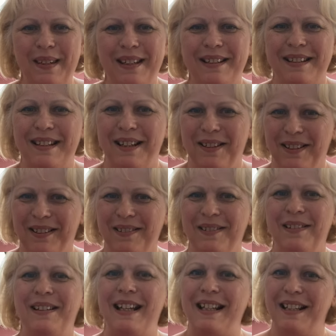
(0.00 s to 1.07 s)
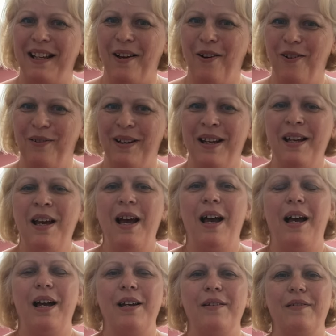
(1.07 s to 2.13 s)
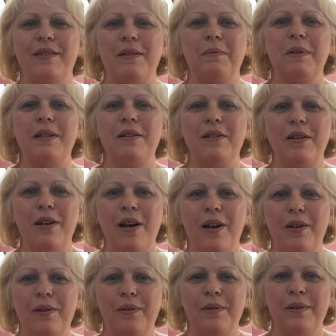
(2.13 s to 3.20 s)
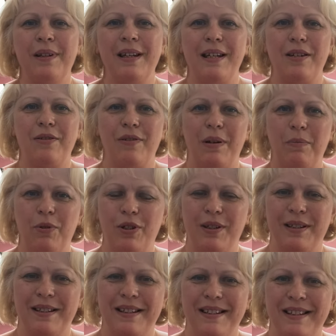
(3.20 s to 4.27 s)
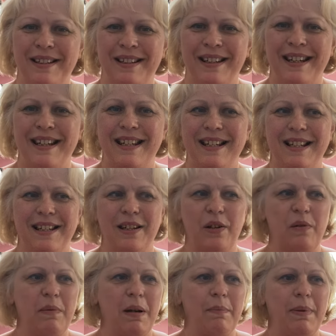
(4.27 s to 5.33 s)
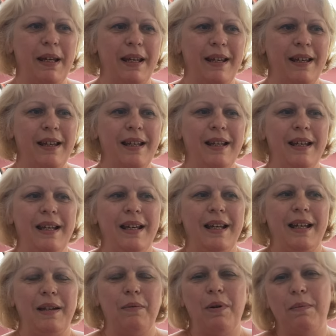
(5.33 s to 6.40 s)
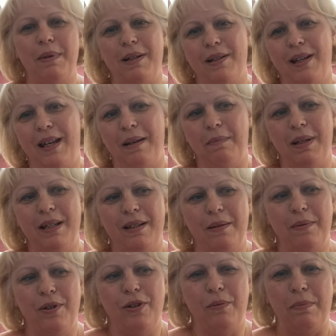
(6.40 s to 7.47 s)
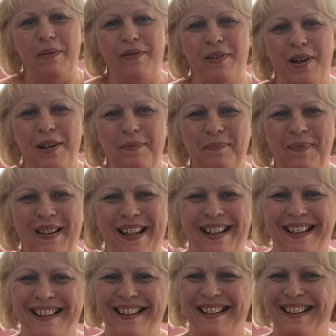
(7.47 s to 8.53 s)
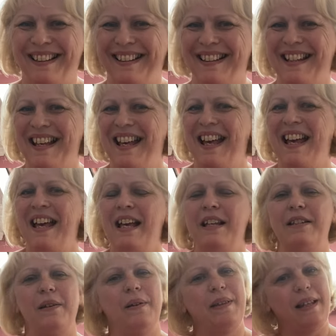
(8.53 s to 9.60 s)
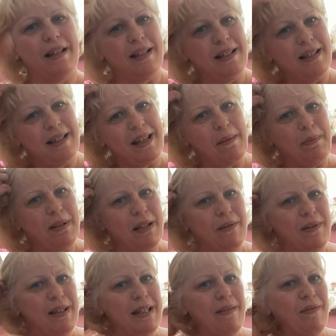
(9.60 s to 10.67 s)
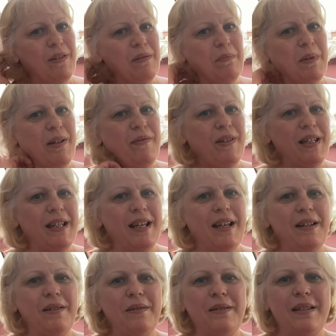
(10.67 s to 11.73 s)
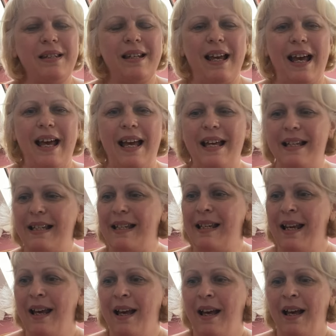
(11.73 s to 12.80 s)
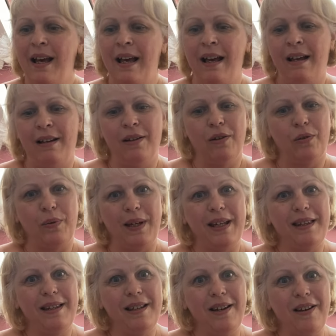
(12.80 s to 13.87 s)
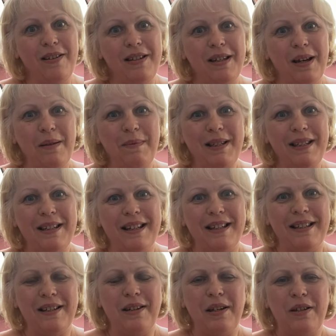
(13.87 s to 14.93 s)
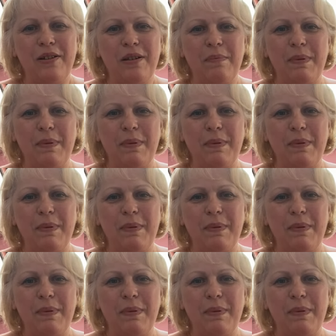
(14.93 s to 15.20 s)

So let's get on, hopefully with no interruptions. He doesn't know I'm up here. He won't be able to hear me, so we should be fine. So I think this is episode 7 of my videos, and a lot quicker than last time, isn't it? It's only just